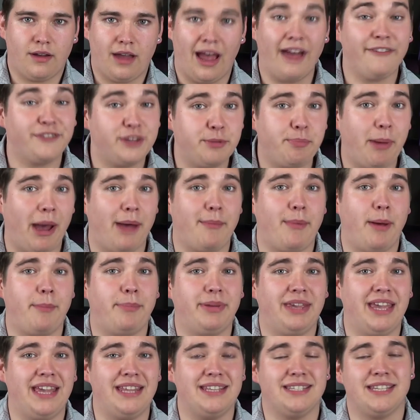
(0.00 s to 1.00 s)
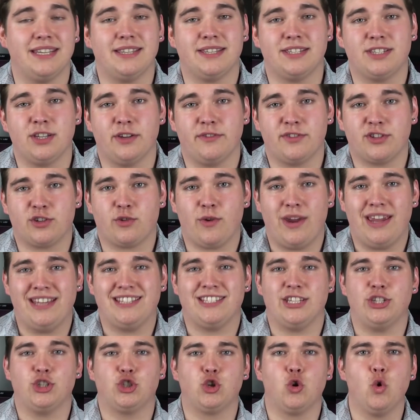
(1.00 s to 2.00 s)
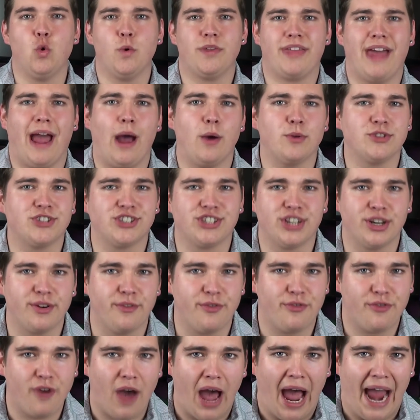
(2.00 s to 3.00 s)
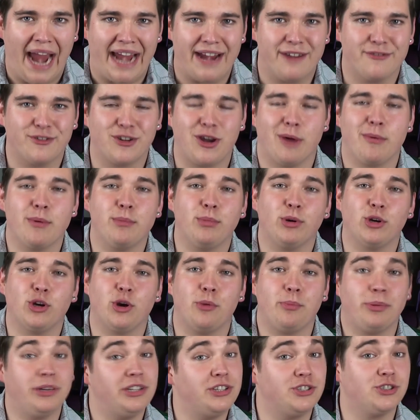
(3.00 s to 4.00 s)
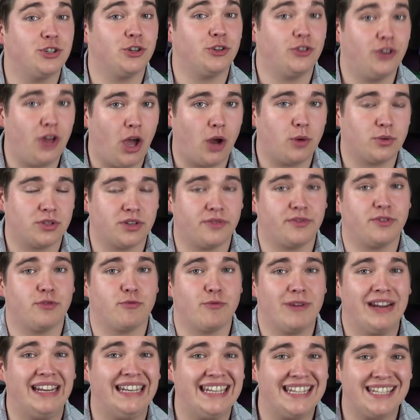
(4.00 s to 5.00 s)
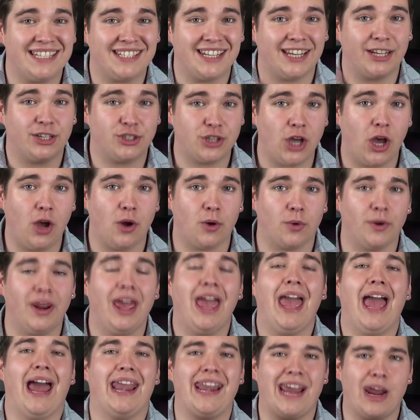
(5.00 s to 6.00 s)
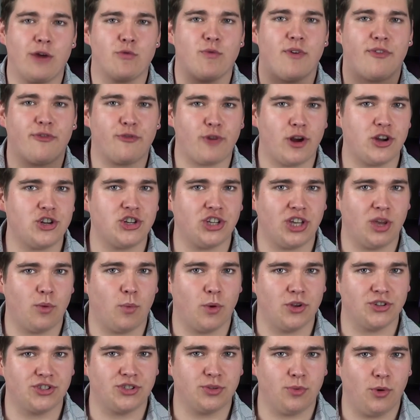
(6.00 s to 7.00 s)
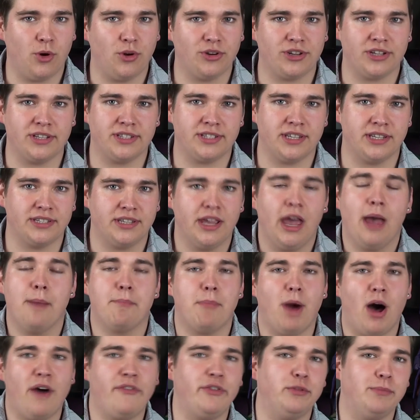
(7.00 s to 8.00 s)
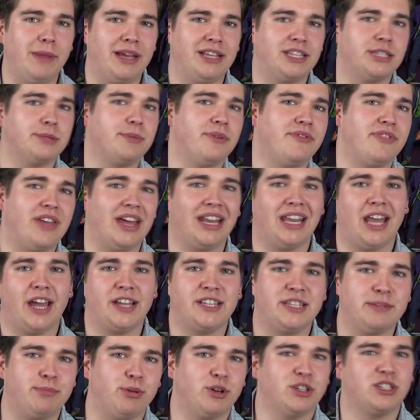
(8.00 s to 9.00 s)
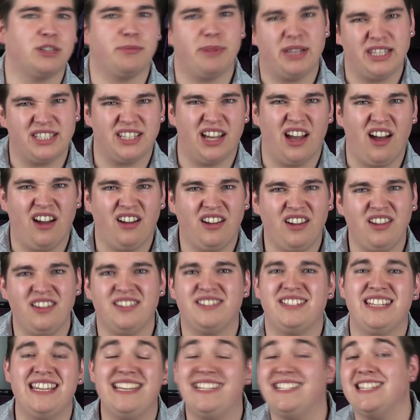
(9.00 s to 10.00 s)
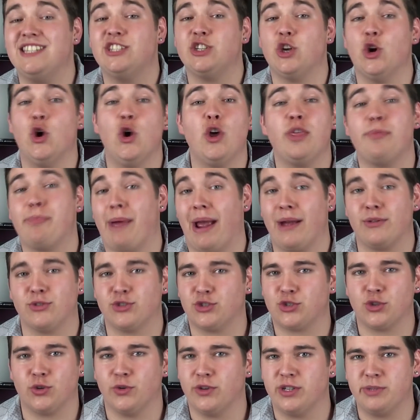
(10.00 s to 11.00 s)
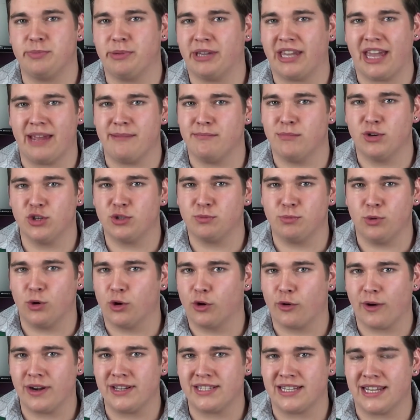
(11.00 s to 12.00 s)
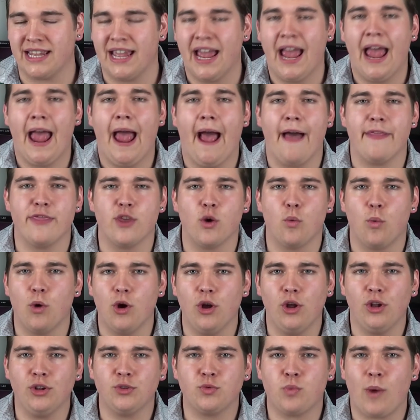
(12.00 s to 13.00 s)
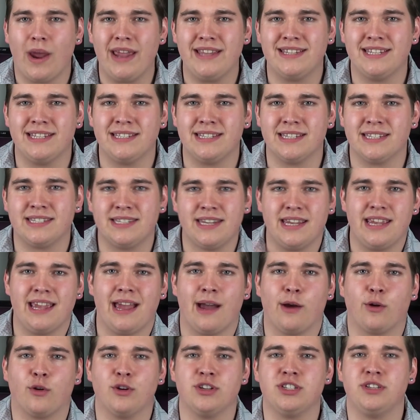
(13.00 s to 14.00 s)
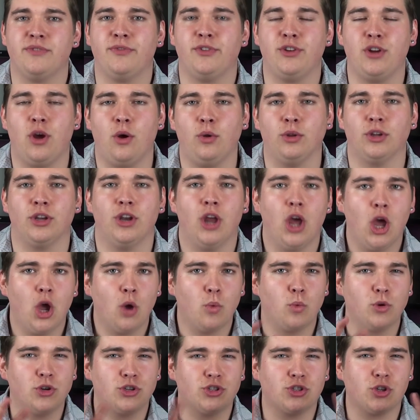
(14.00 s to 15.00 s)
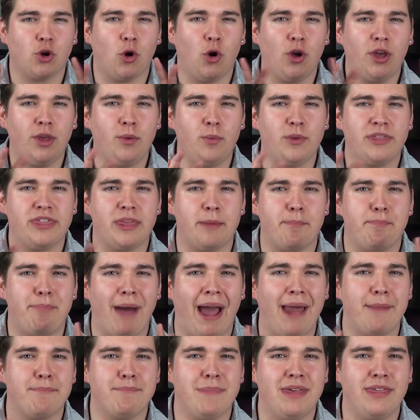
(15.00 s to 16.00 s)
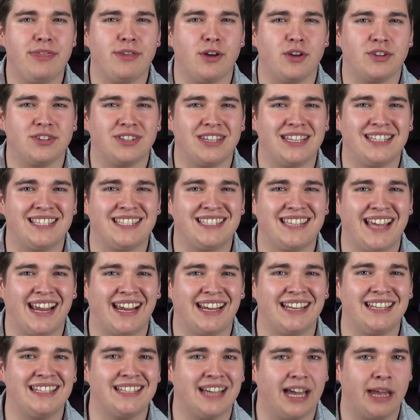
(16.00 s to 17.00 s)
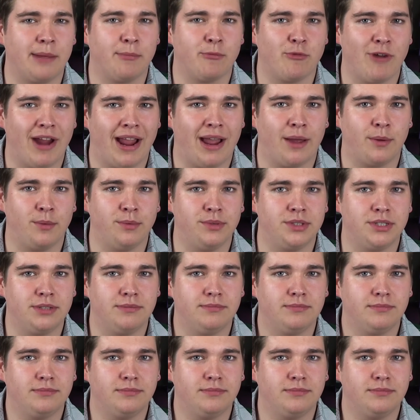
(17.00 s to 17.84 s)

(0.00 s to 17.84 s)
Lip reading: After Batman Begins hit the silver screens in 2005, comic book companies took note of the realistic tone and how refreshing it was to audiences. Marvel made some of their lighter books a bit darker, DC's Earthbound stories became much more gritty, and the world waited to see how Christopher Nolan would toy with the Bat mythos his second time round.